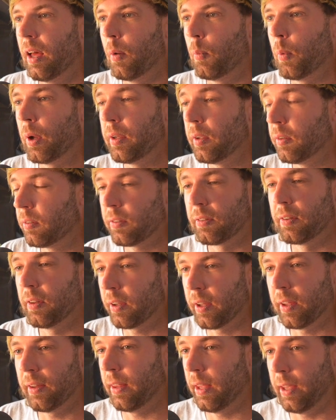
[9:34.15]
when you just
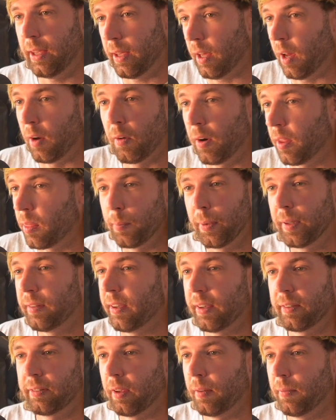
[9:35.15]
look at the
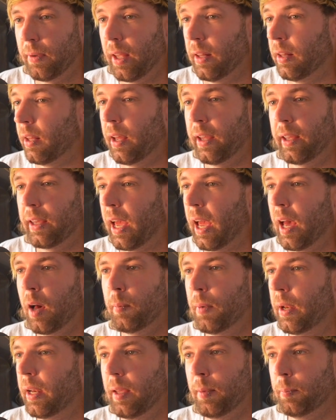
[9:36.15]
arithmetics of it, like how
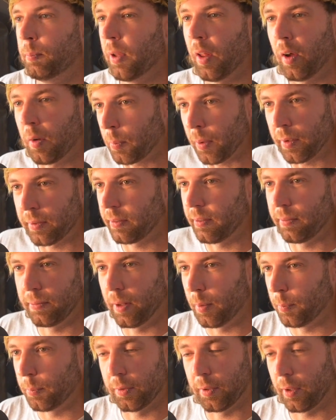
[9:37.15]
many blockbuster
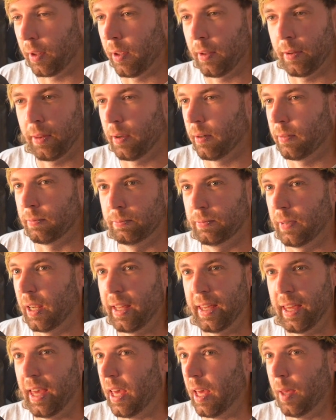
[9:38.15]
films are there a
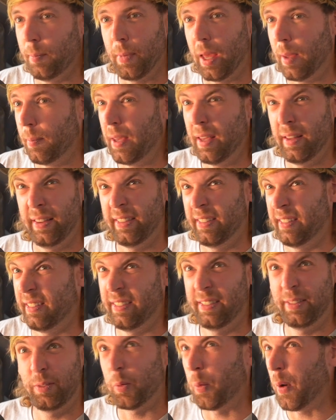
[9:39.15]
year? Maybe
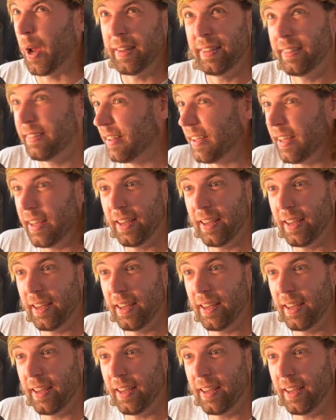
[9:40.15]
20?